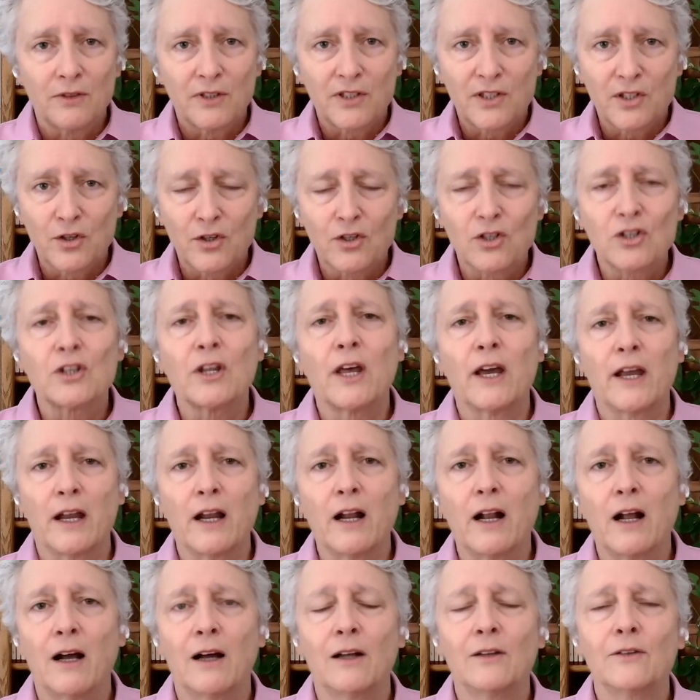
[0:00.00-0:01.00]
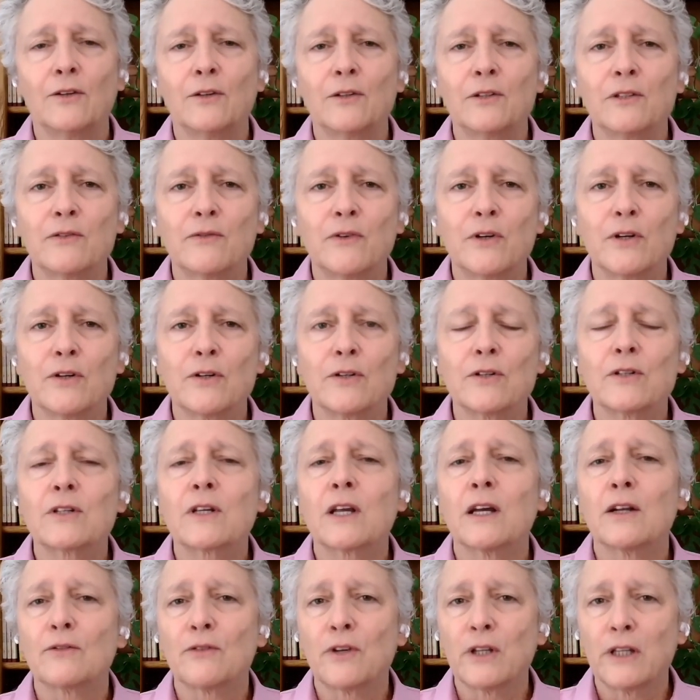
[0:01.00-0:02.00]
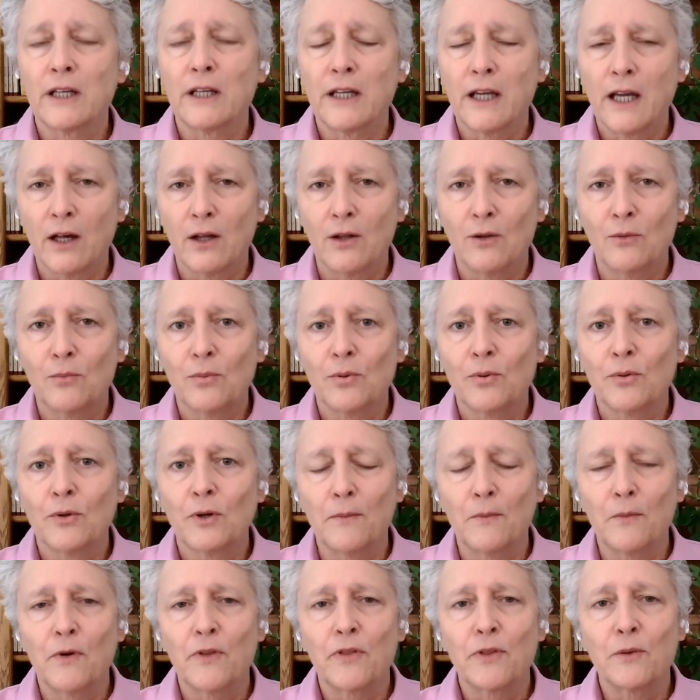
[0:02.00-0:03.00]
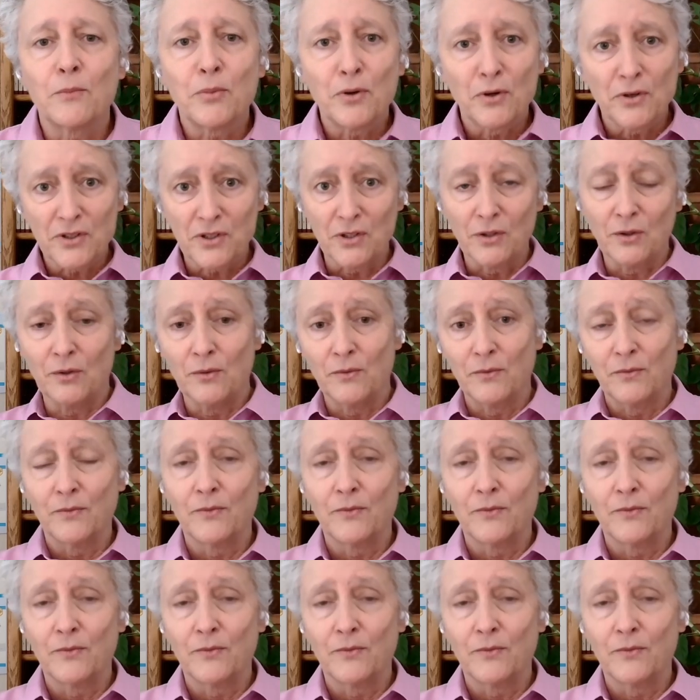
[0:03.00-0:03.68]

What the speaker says: searchlight on those fears can really help with the personal